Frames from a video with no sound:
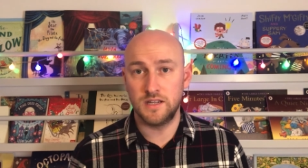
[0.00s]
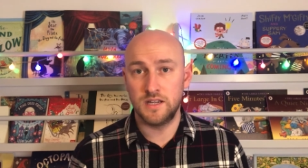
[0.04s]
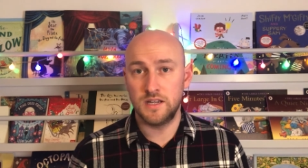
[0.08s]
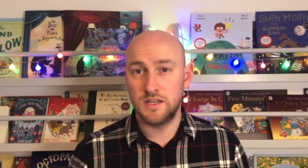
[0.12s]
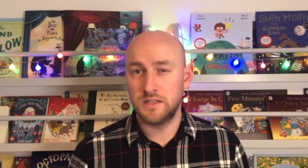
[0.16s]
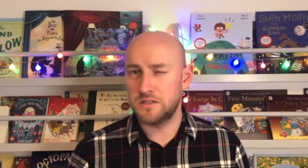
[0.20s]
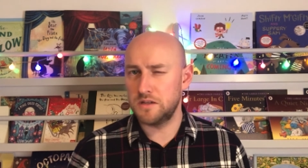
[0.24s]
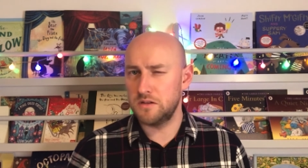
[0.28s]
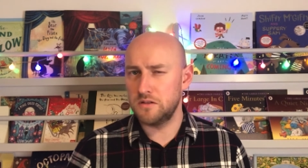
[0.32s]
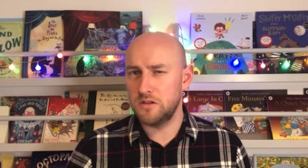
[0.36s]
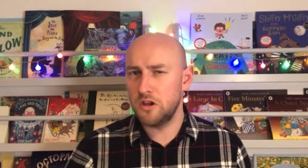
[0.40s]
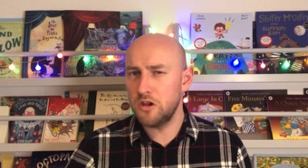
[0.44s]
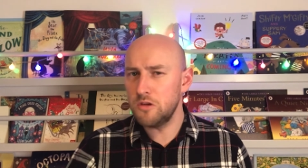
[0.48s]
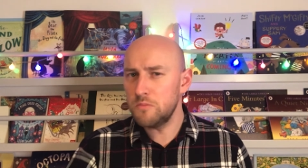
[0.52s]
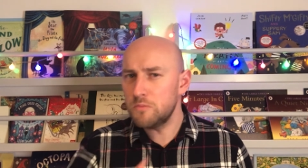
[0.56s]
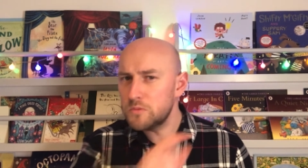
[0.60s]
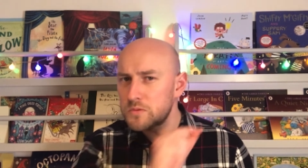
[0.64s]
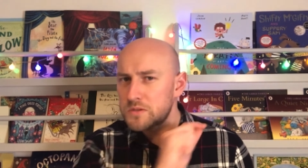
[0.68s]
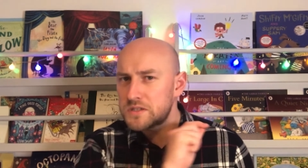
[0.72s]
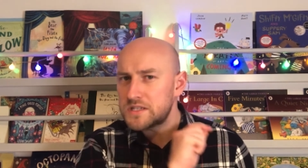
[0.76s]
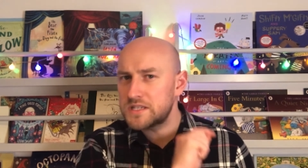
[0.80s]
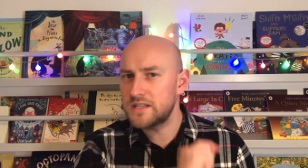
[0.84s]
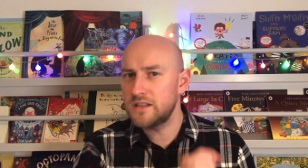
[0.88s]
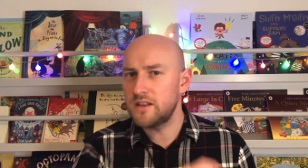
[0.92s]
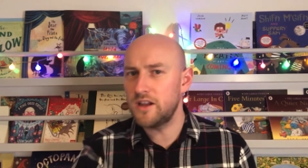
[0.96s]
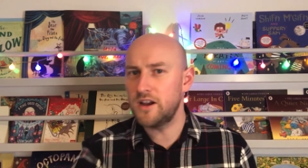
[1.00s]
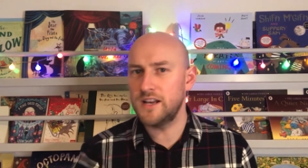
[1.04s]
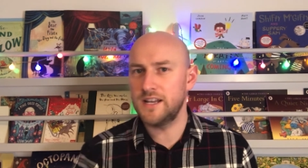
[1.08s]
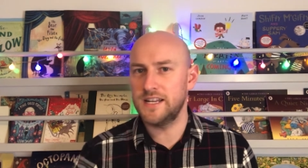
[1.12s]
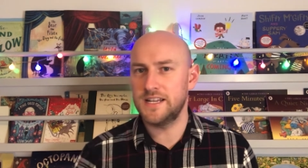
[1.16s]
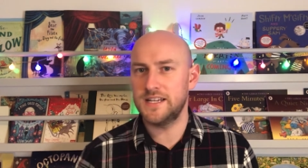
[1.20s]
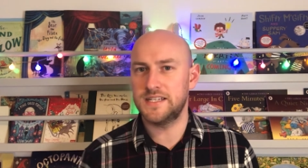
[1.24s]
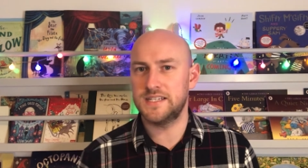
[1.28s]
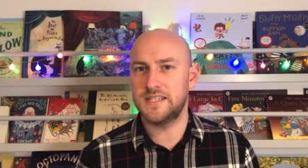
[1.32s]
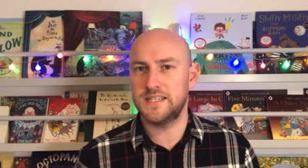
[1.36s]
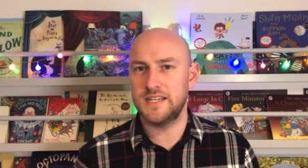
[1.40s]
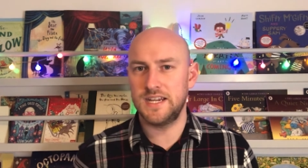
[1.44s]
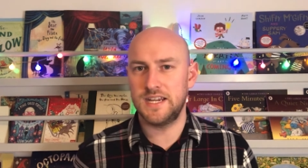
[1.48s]
So no more slyly
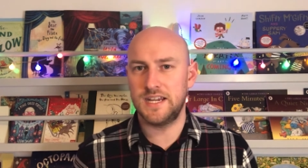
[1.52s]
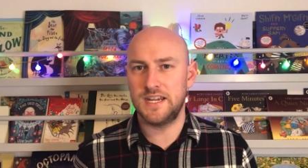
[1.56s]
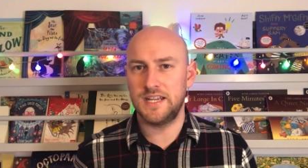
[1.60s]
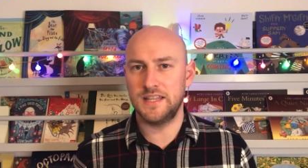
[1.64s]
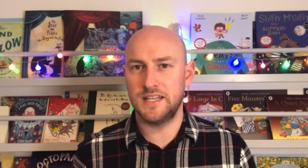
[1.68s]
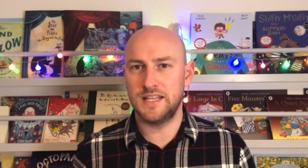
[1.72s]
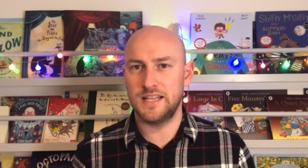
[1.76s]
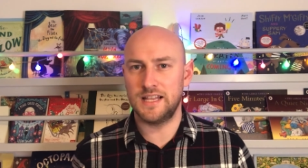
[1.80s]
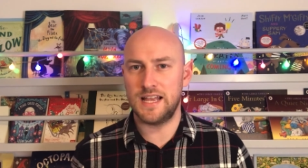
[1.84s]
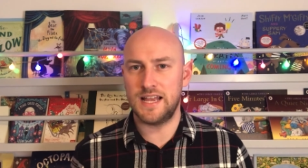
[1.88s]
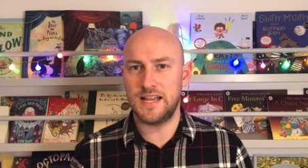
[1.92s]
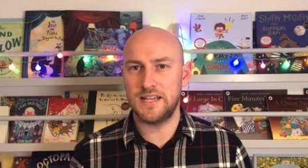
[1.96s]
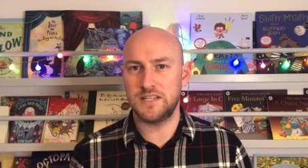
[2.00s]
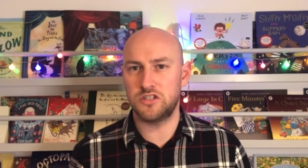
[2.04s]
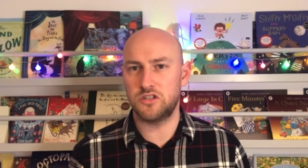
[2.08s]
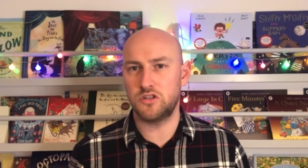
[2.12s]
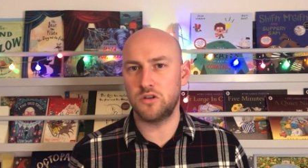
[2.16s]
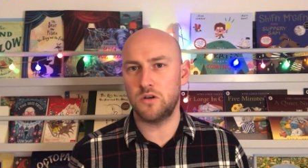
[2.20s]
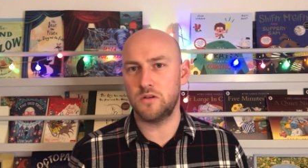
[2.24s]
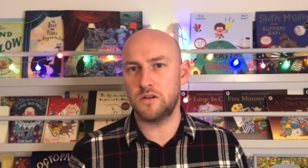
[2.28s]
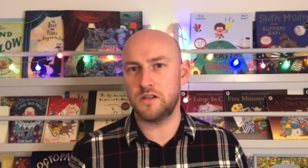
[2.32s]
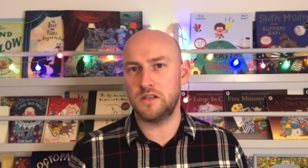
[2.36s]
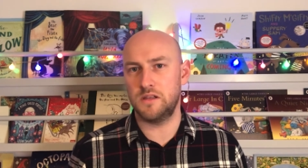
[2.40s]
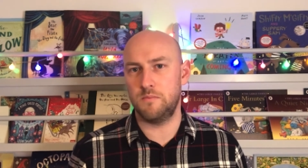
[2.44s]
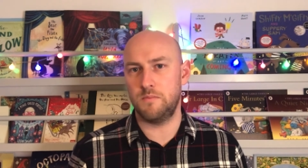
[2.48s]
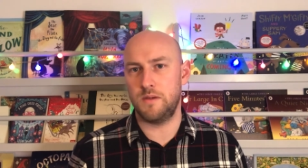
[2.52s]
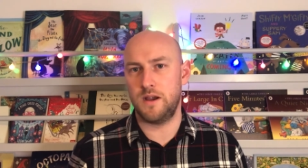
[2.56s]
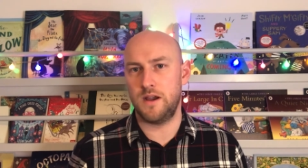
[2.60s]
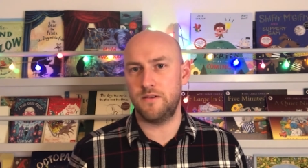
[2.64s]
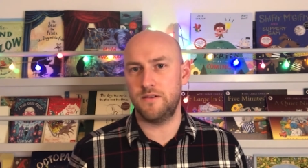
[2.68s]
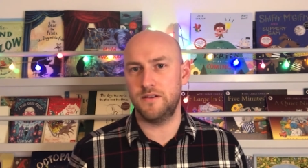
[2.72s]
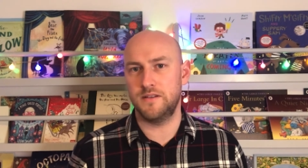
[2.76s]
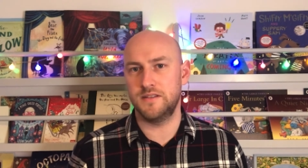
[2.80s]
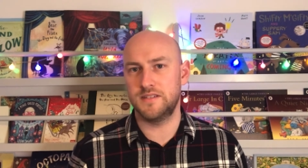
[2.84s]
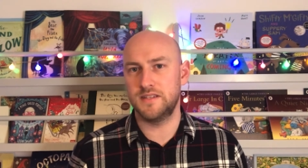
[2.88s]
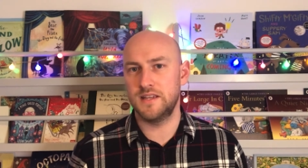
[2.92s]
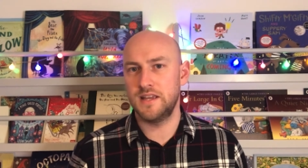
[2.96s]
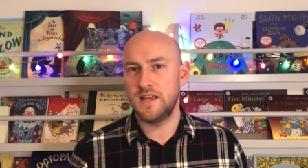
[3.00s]
sneaking the last chocolate,
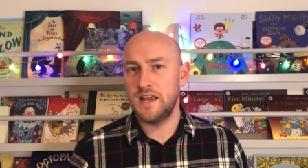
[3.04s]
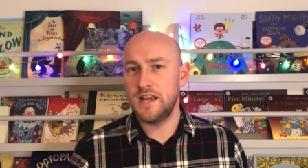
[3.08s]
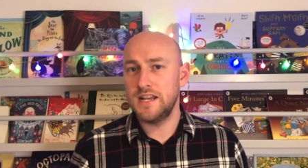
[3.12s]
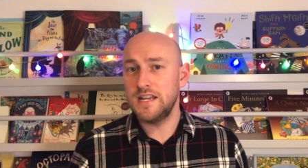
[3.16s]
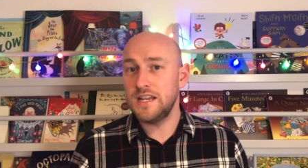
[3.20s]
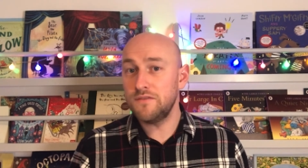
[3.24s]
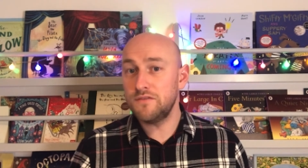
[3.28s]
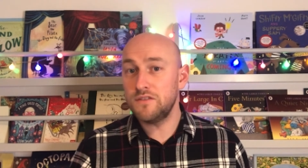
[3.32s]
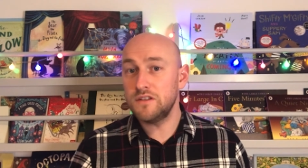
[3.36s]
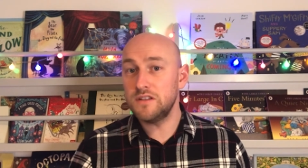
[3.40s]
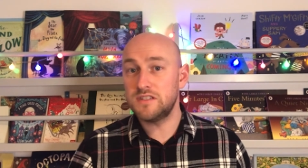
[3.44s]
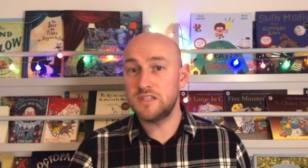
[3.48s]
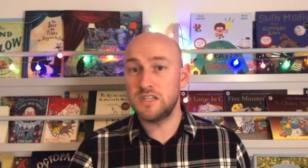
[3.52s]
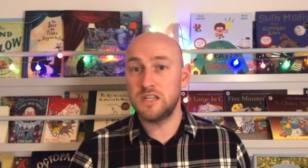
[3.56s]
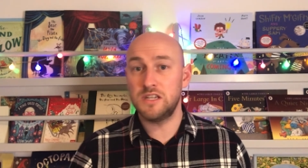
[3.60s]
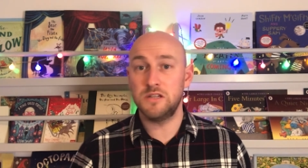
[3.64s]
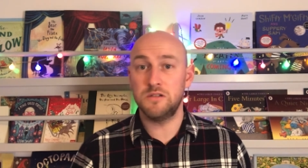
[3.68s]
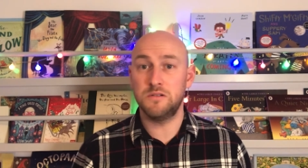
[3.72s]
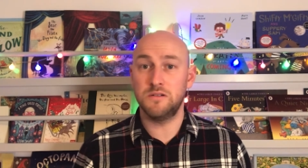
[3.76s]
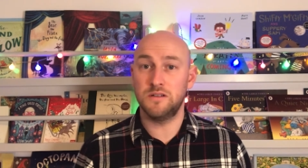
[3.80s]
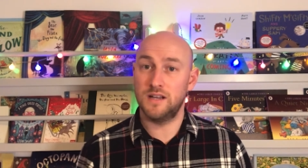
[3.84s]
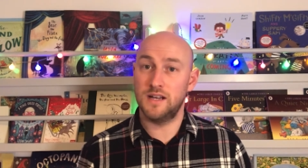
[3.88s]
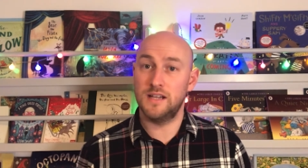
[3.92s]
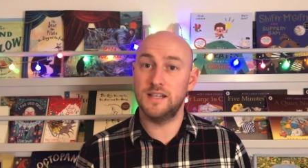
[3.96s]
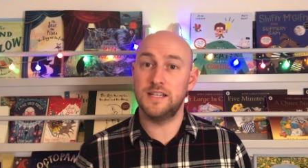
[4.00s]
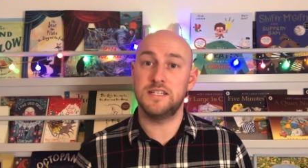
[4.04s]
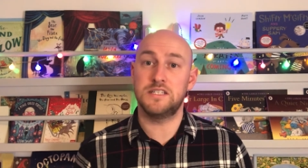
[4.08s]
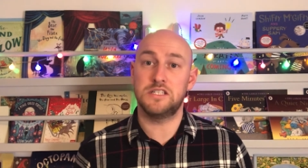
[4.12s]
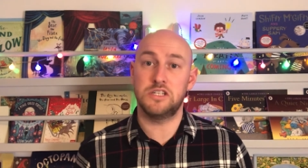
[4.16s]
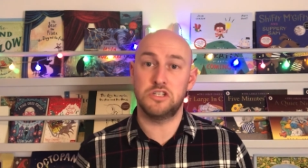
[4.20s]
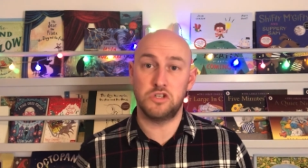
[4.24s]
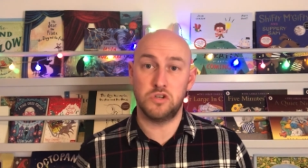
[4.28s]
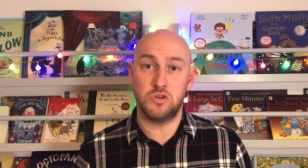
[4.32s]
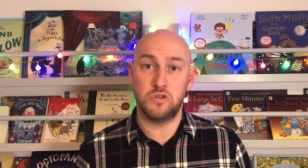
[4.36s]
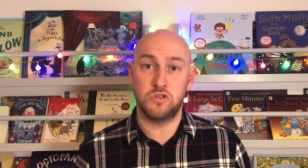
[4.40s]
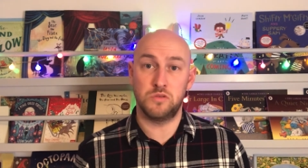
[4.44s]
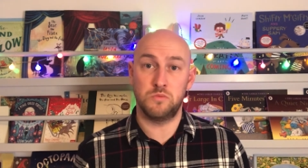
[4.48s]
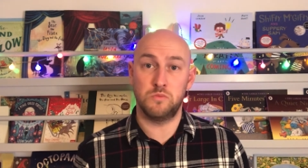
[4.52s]
parents. And if you do, at least the
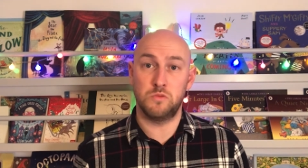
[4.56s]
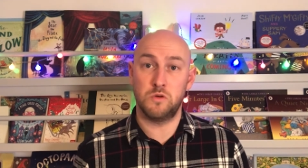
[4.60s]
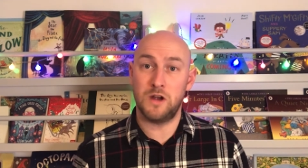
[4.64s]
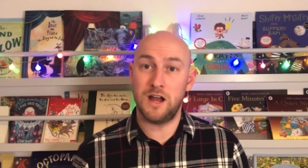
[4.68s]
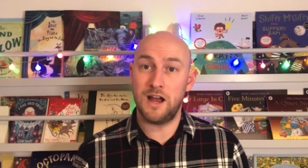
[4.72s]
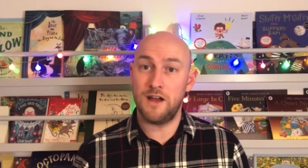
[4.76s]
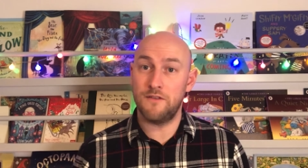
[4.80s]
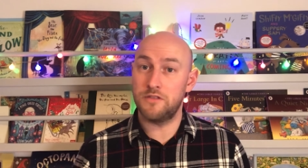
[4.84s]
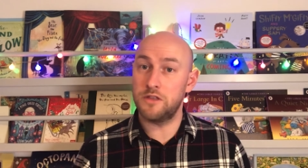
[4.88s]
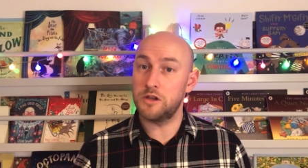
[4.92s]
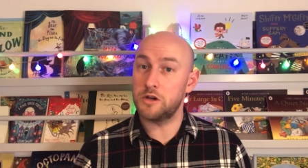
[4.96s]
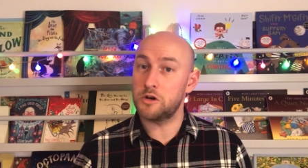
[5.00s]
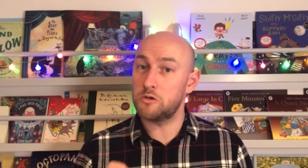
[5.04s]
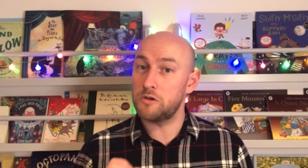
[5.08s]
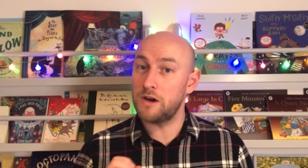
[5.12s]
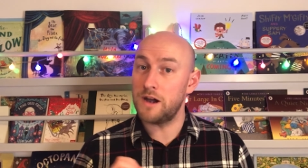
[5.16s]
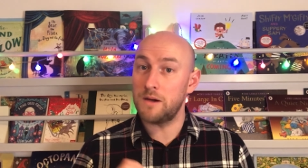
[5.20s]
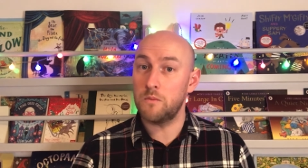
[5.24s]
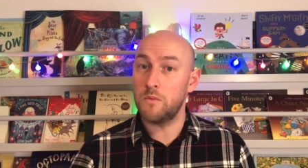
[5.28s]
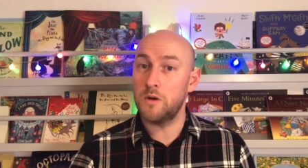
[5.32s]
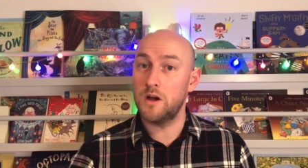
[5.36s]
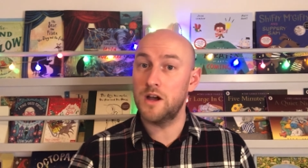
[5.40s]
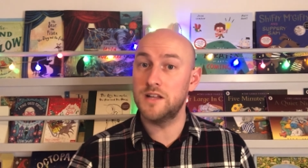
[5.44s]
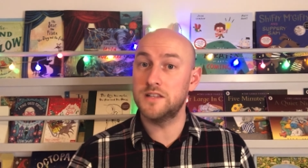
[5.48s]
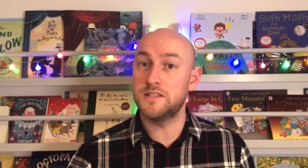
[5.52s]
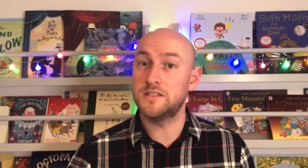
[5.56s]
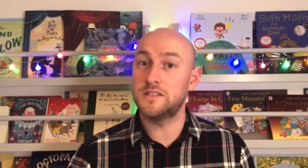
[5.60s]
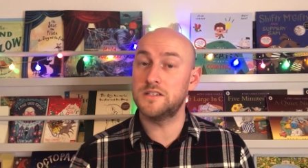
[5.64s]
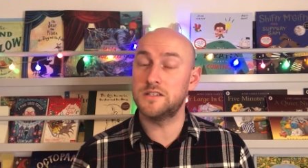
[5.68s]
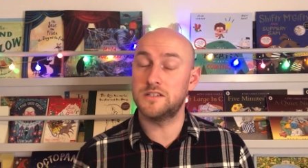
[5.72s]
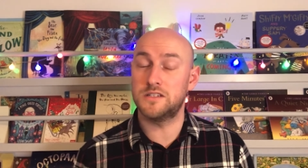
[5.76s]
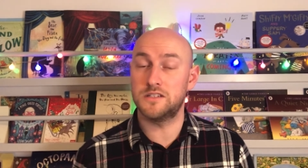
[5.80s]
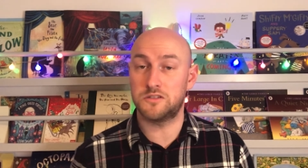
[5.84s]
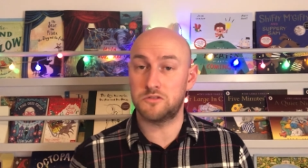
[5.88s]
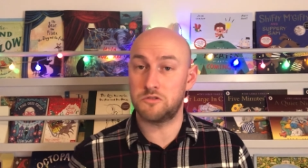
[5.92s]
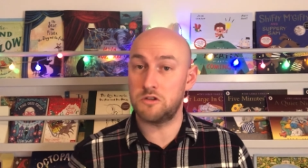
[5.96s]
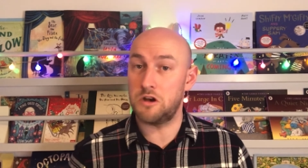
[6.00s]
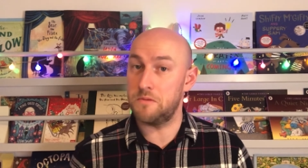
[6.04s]
children will have the correct word to
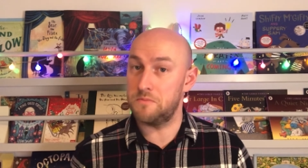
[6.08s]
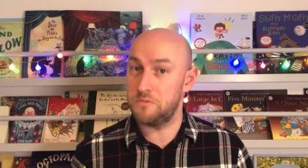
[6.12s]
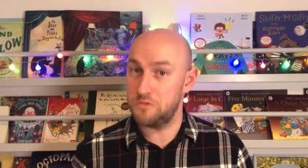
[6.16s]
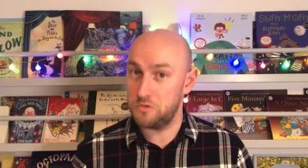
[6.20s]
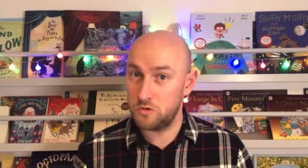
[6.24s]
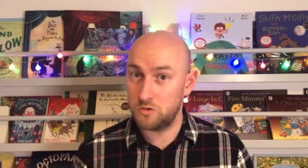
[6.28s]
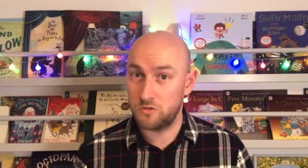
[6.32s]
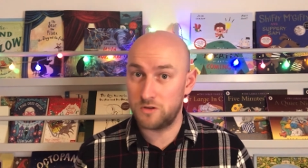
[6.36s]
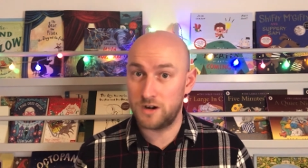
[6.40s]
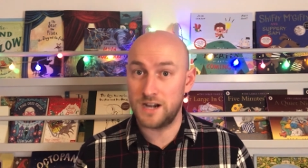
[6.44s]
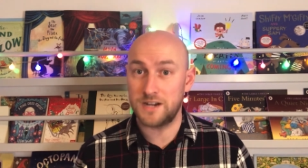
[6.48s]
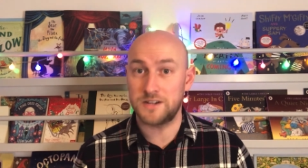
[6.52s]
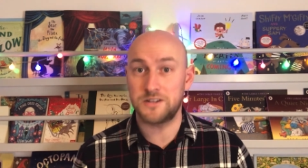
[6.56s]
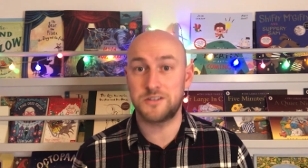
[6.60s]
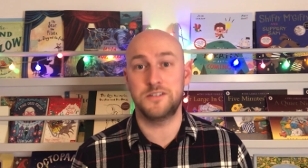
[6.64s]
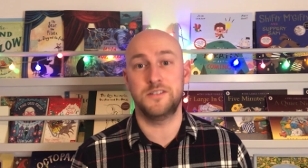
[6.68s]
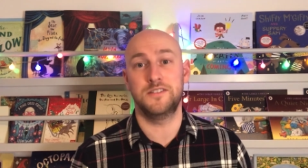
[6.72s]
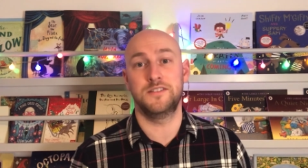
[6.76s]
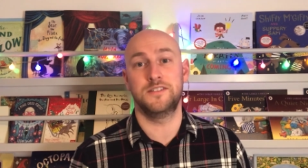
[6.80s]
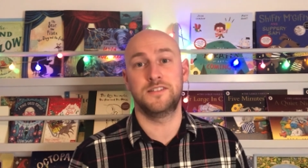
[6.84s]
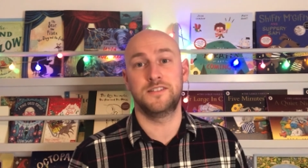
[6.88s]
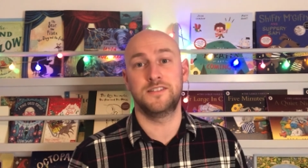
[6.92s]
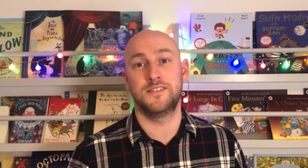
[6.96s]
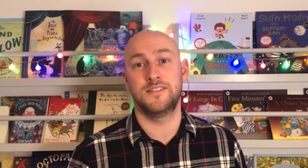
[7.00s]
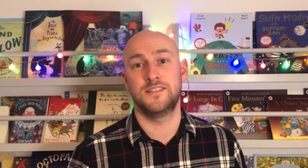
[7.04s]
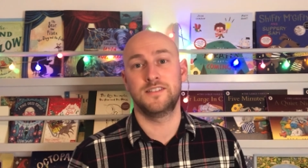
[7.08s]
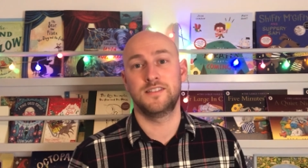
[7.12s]
describe your actions.